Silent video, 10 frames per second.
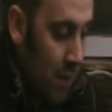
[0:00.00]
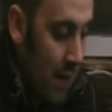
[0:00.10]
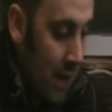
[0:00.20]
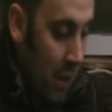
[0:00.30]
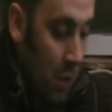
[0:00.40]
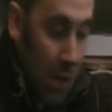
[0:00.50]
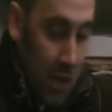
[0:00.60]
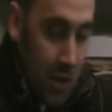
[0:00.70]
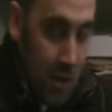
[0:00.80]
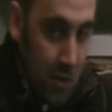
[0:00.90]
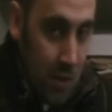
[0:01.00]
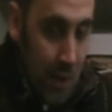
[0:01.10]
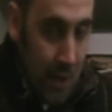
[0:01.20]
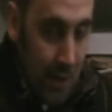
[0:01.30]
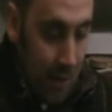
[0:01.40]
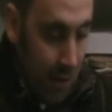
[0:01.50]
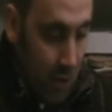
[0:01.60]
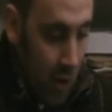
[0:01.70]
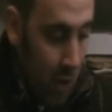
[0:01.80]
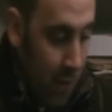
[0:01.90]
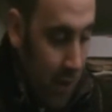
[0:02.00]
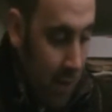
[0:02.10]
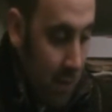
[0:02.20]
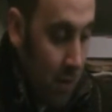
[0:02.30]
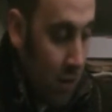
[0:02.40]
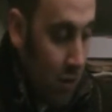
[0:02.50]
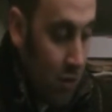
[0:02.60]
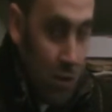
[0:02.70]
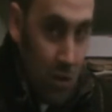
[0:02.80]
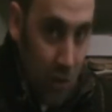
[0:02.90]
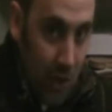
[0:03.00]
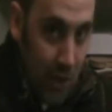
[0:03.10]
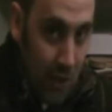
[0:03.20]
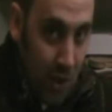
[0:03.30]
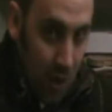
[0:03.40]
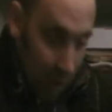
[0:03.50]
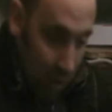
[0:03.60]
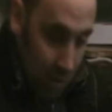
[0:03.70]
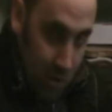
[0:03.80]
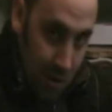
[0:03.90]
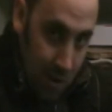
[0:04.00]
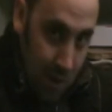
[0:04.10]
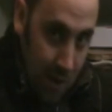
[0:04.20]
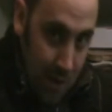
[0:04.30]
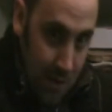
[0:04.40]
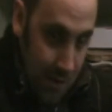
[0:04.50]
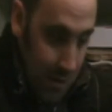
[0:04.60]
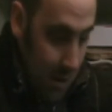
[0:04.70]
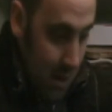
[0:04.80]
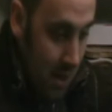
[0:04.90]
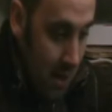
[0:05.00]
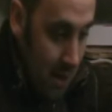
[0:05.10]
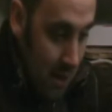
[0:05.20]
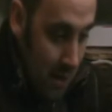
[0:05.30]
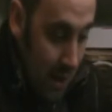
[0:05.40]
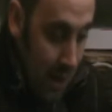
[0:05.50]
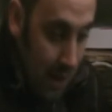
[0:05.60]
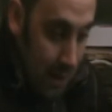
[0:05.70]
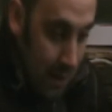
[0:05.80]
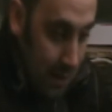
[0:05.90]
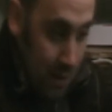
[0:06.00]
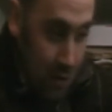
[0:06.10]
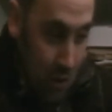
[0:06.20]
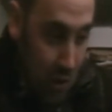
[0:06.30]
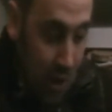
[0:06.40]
a low action is really the job for that, because the strings are closer to the frets and you